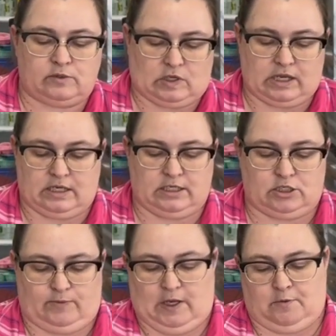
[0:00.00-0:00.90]
so I can
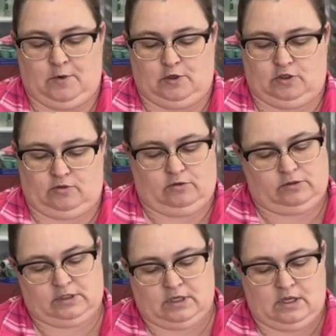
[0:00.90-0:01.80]
ditch my
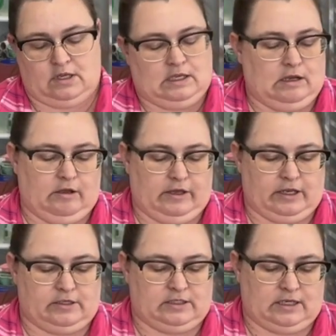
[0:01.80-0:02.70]
commercials, all that
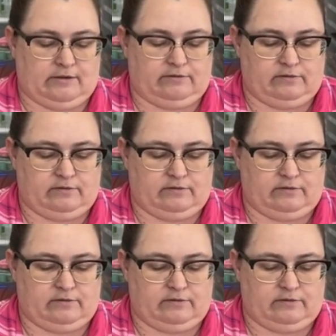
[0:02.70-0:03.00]
good stuff.